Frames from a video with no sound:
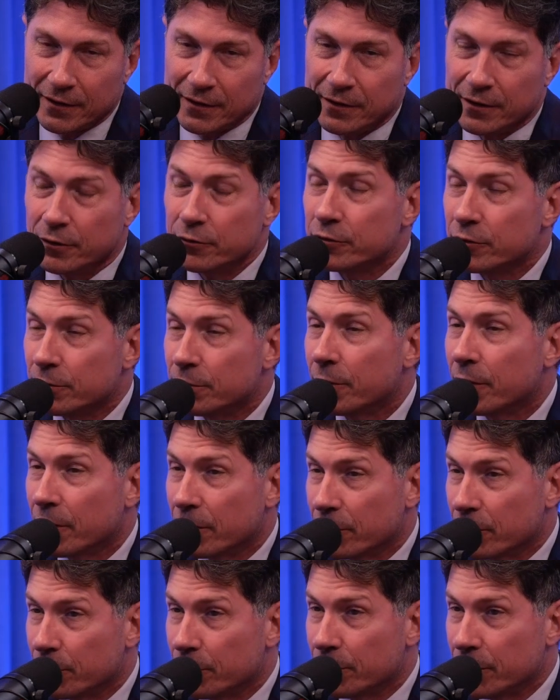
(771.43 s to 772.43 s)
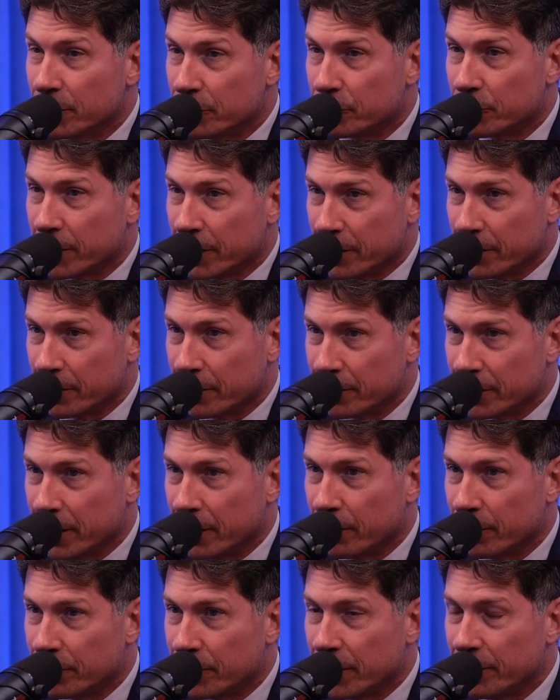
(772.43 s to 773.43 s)
Those are a little bit trickier.
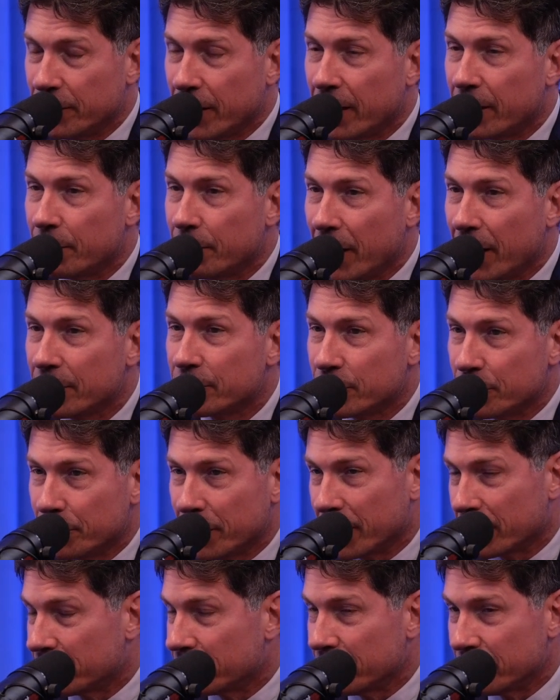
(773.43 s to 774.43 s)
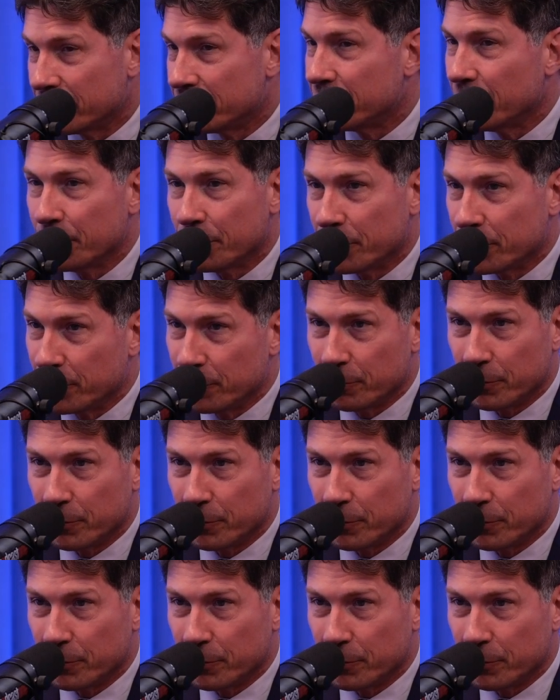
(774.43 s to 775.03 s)
Now, if they've had a mastopexy, it's simple. You